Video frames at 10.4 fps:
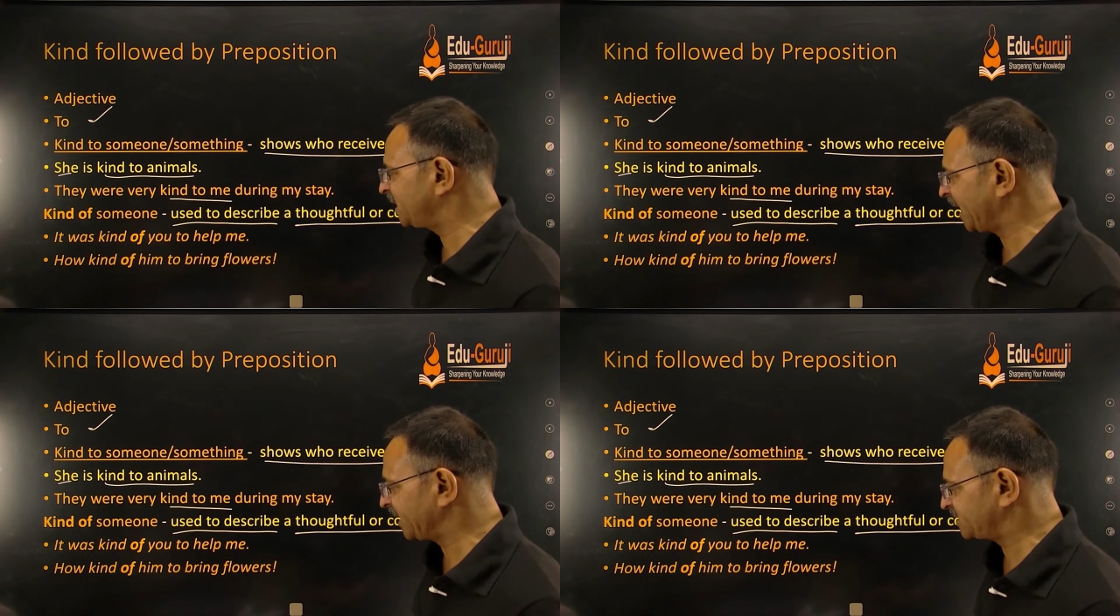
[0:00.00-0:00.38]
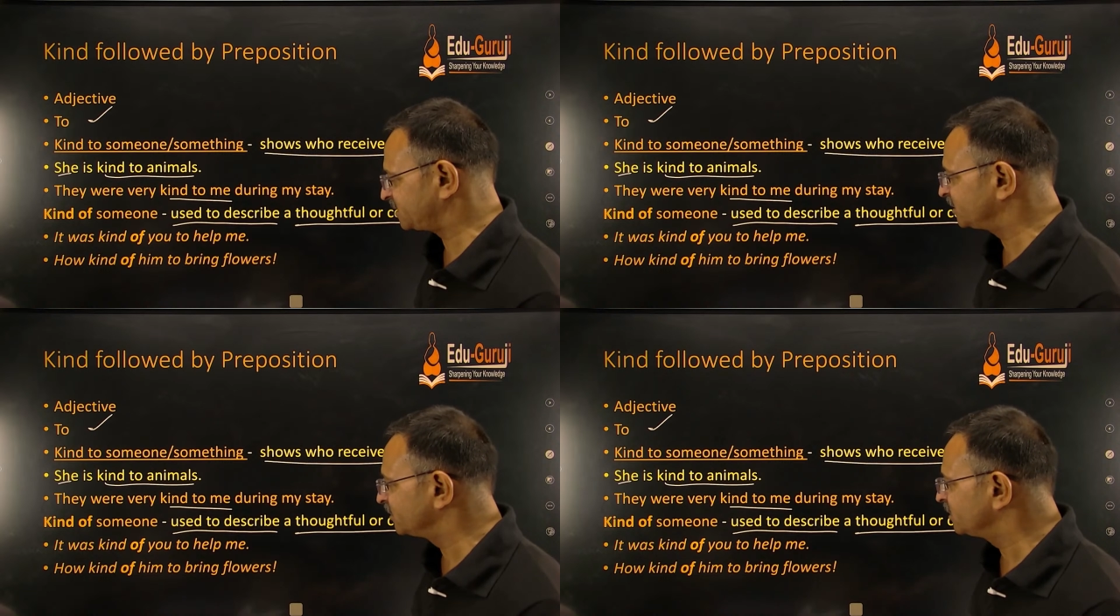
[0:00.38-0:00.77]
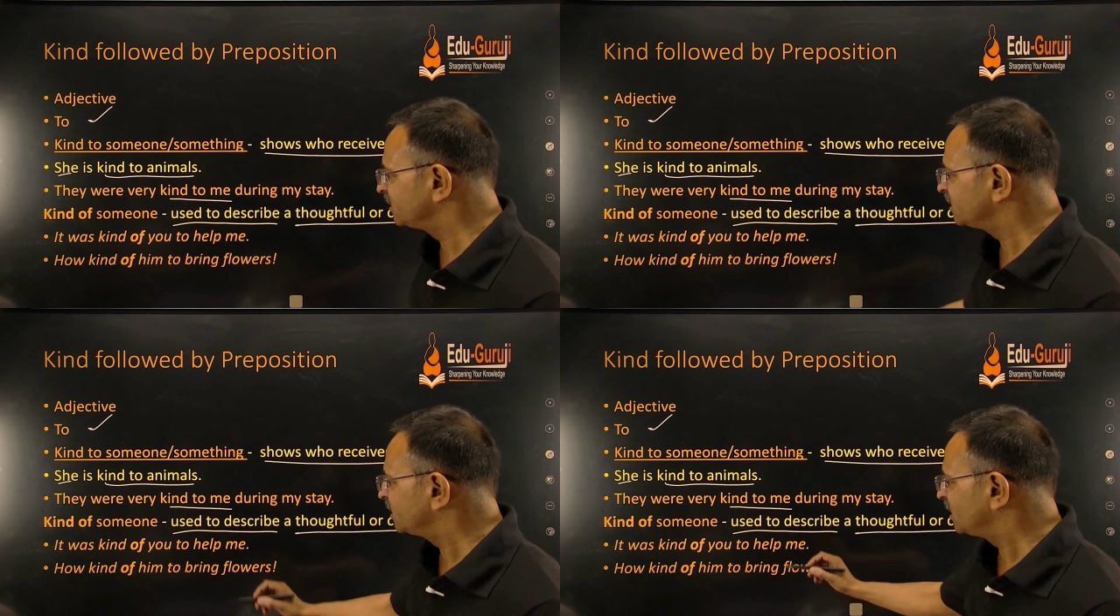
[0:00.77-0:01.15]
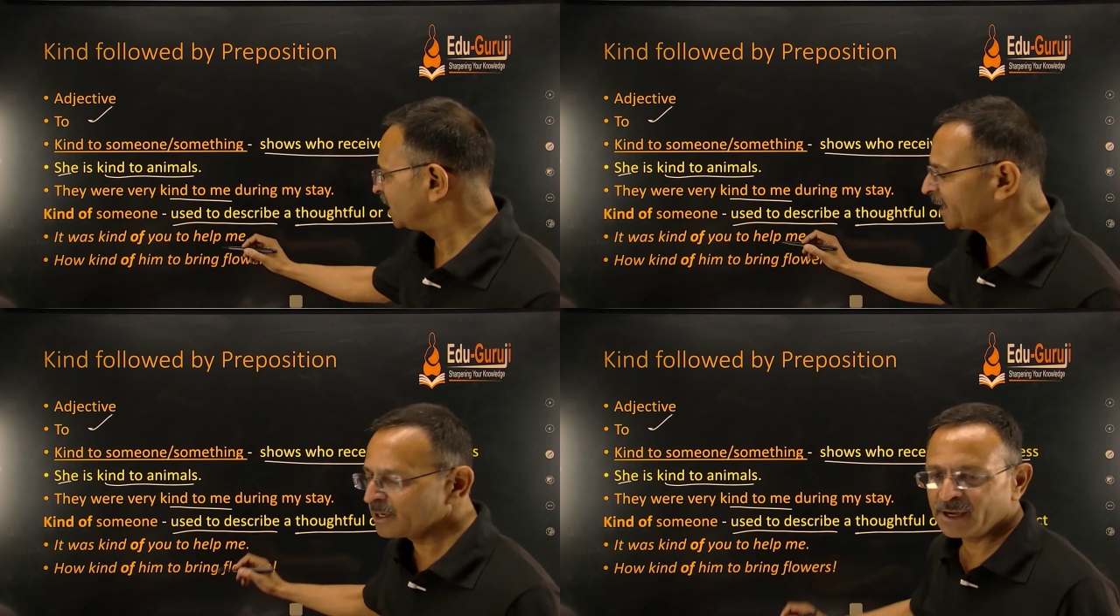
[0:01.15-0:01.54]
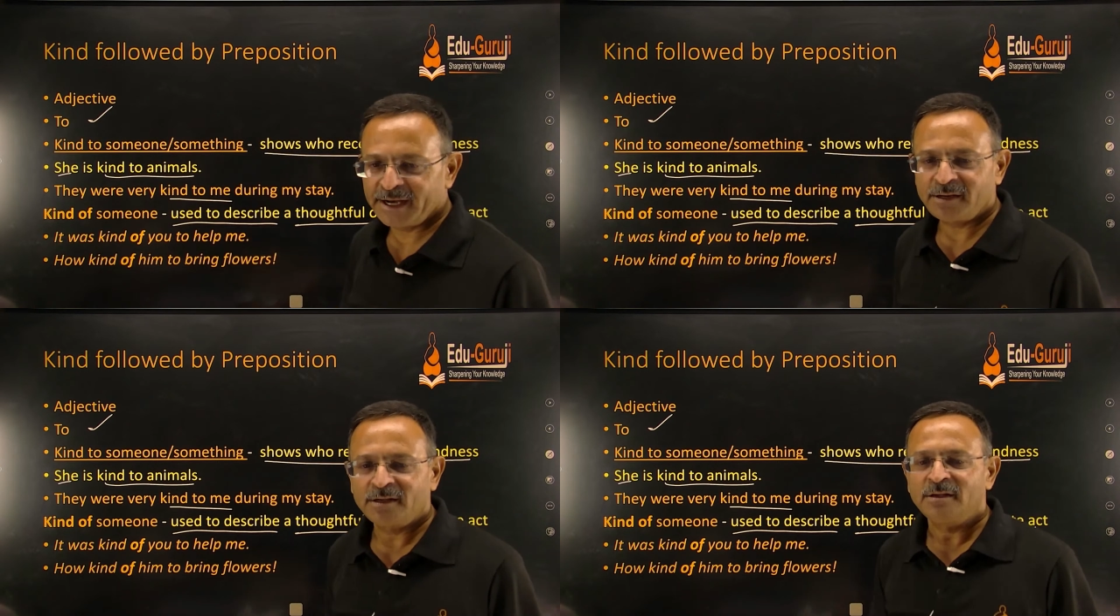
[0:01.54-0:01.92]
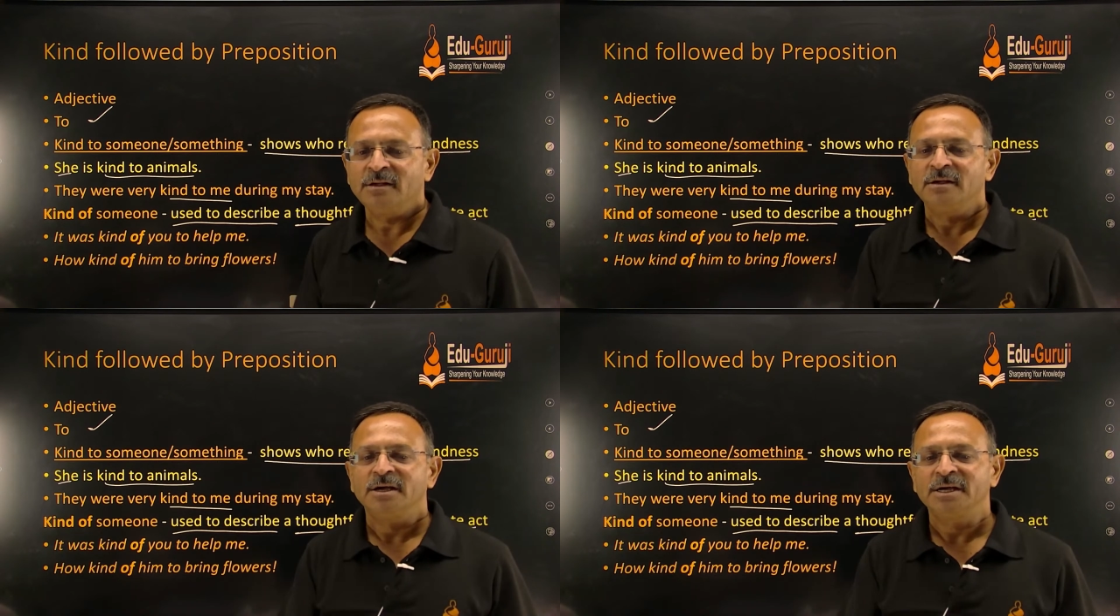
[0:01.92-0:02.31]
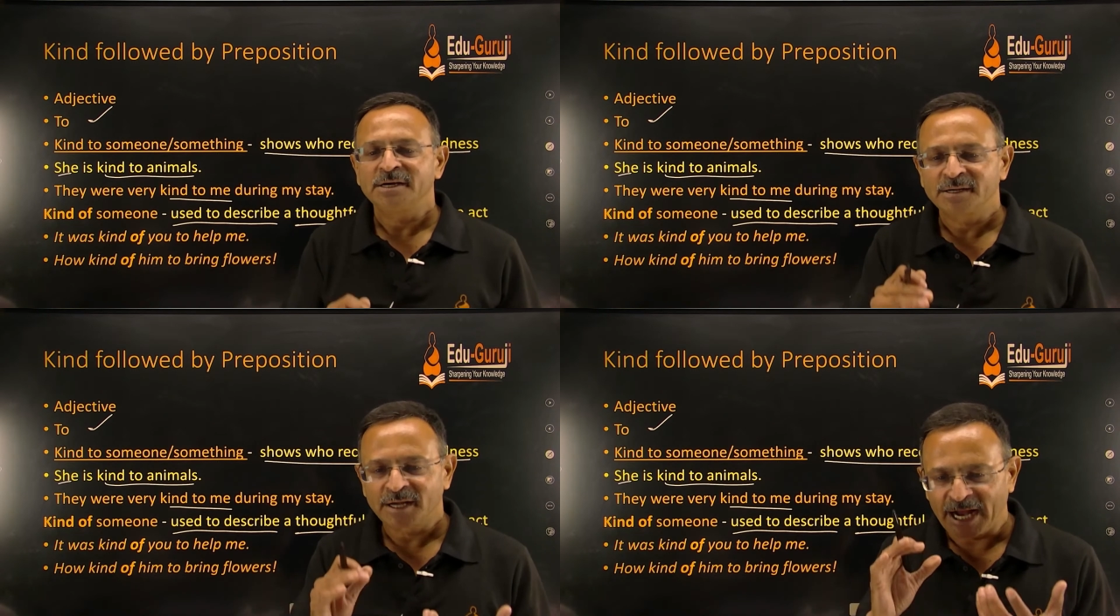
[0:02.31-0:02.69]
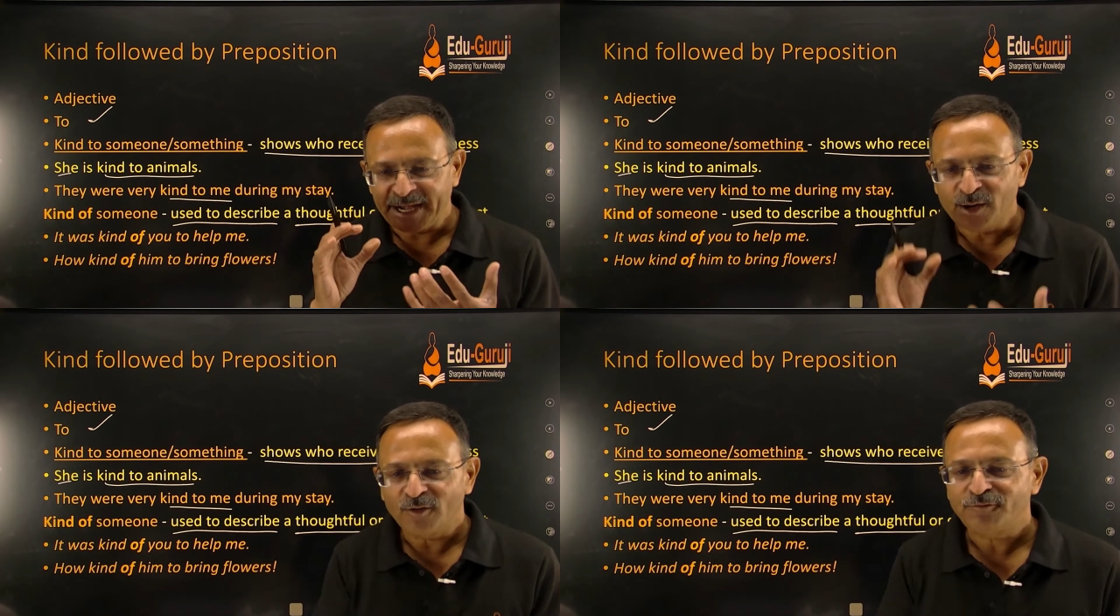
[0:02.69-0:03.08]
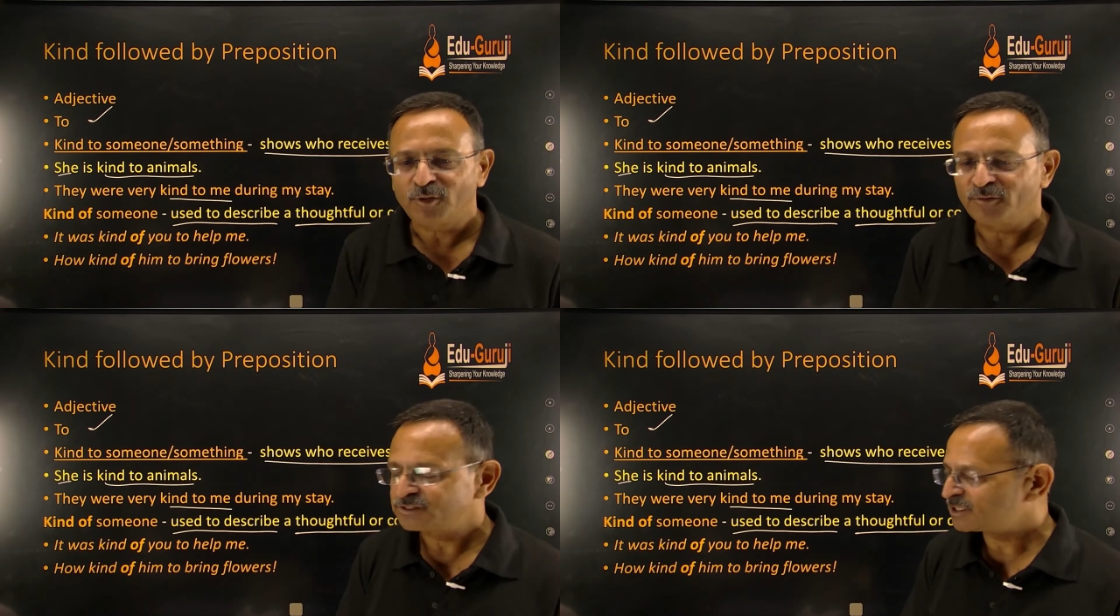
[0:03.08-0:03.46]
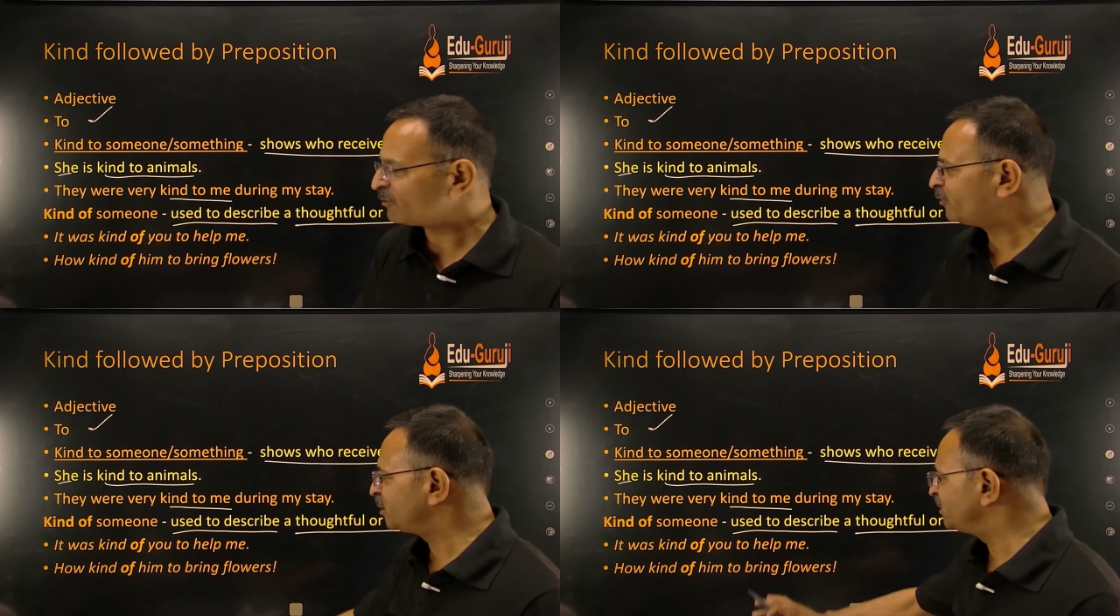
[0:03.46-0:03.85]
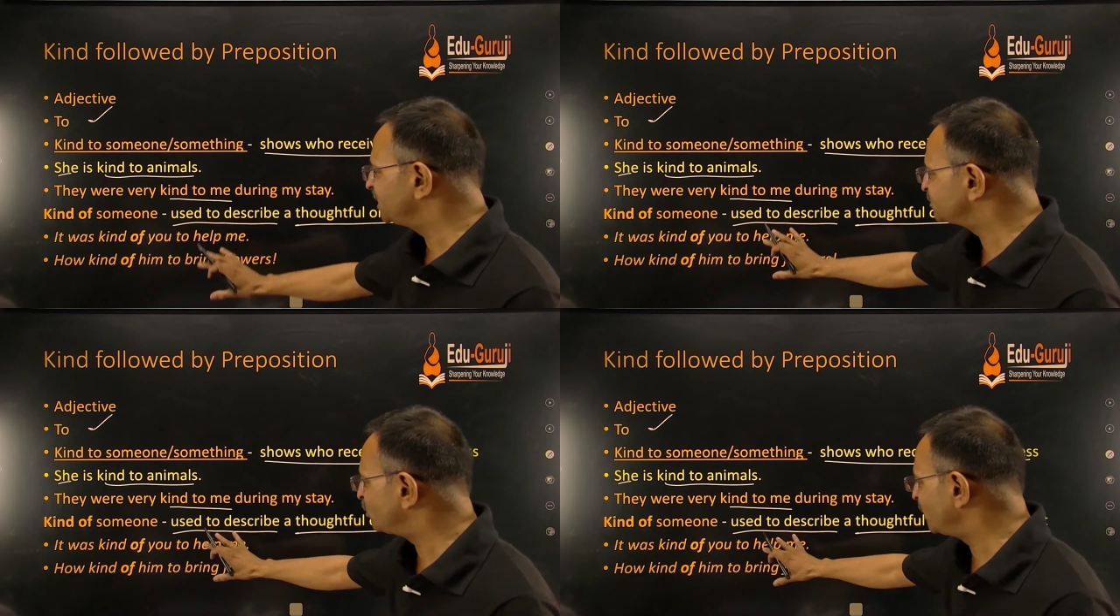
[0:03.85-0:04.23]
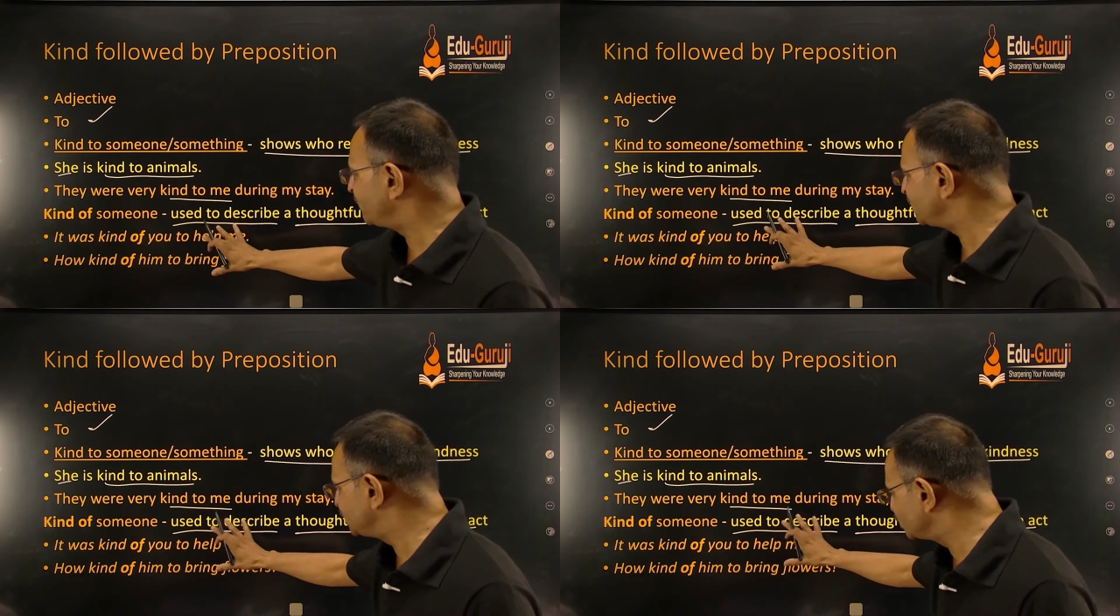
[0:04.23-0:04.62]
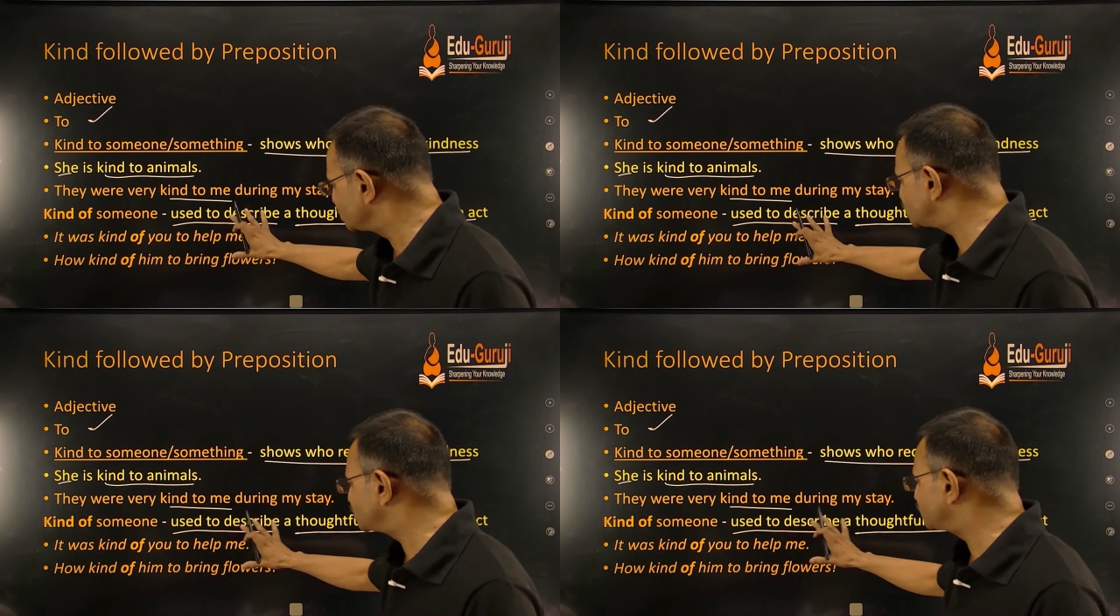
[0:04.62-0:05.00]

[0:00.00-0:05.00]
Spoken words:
act. Again, right? It kind of someone means what? Used to